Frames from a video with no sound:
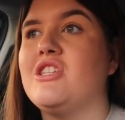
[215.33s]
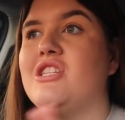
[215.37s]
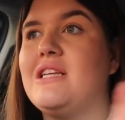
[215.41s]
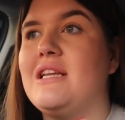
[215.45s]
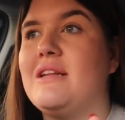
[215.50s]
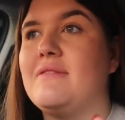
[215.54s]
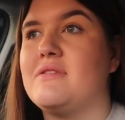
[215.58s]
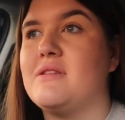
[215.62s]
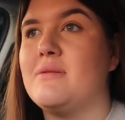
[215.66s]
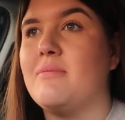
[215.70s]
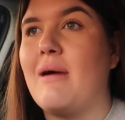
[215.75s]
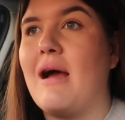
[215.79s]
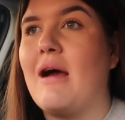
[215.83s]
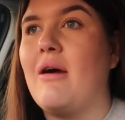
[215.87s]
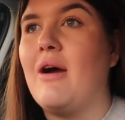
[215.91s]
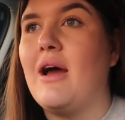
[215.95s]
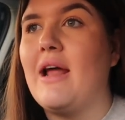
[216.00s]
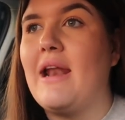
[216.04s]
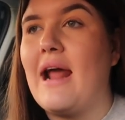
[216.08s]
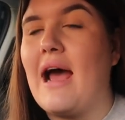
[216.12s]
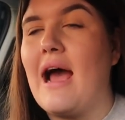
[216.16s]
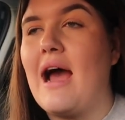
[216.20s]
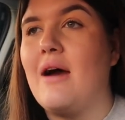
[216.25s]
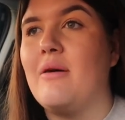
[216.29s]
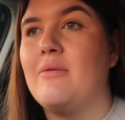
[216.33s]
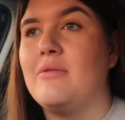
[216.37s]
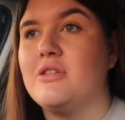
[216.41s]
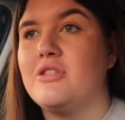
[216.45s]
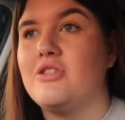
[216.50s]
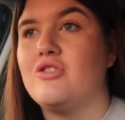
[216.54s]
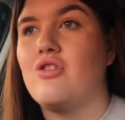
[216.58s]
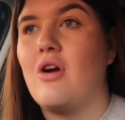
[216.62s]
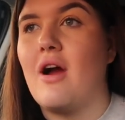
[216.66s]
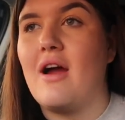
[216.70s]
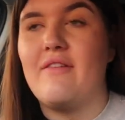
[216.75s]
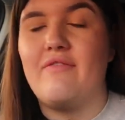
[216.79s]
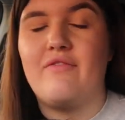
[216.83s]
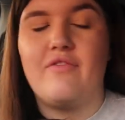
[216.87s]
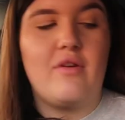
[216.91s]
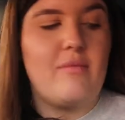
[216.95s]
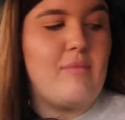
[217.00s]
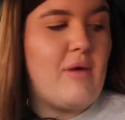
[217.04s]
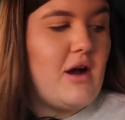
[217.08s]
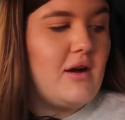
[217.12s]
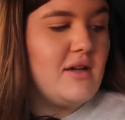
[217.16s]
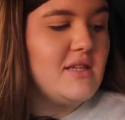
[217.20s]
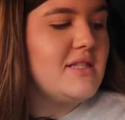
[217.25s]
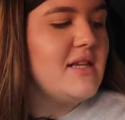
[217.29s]
She lives about an hour's drive
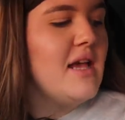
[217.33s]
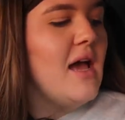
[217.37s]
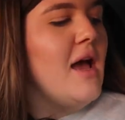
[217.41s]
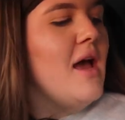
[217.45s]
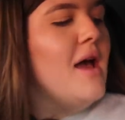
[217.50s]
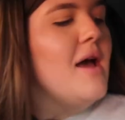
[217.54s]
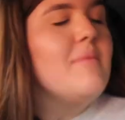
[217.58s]
from us.